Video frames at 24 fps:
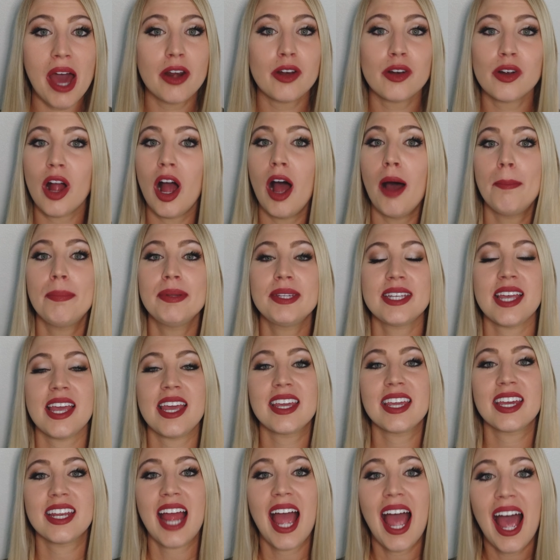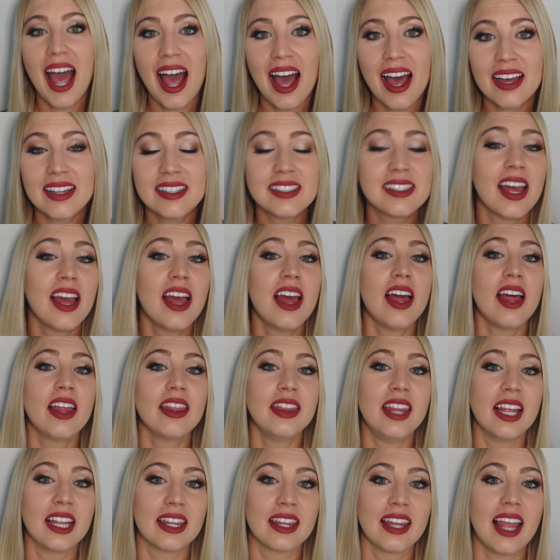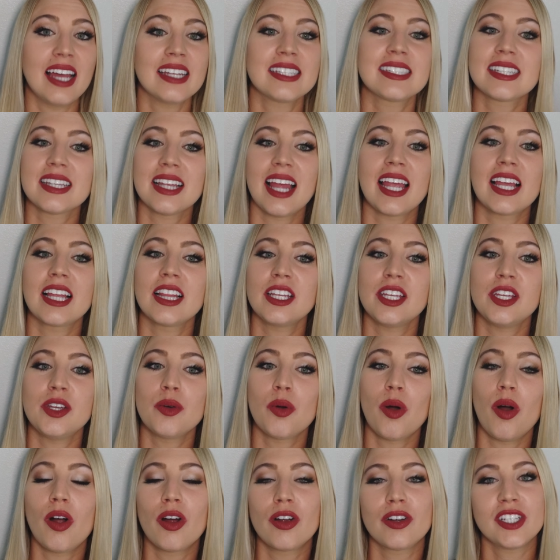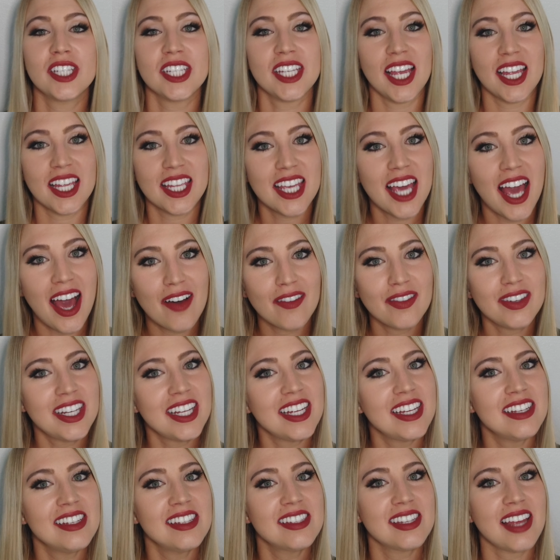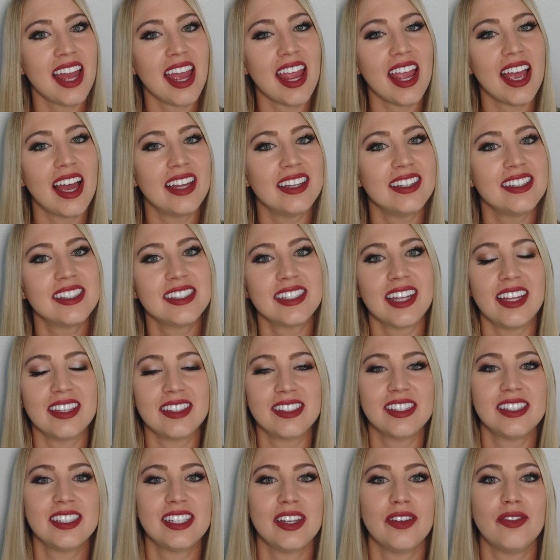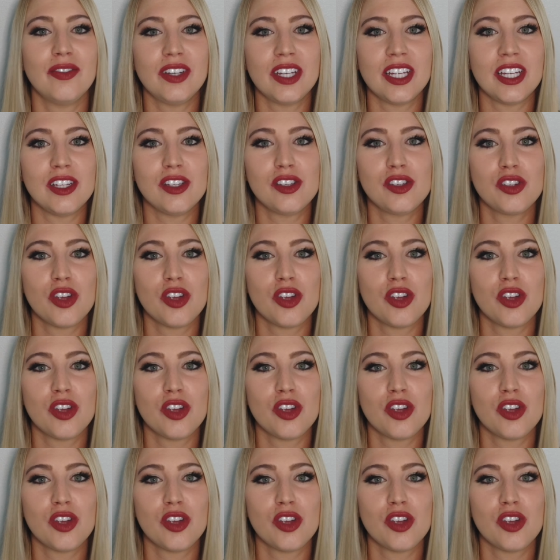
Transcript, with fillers: better uptake it has, the less likely you are to get cavities and sensitivity.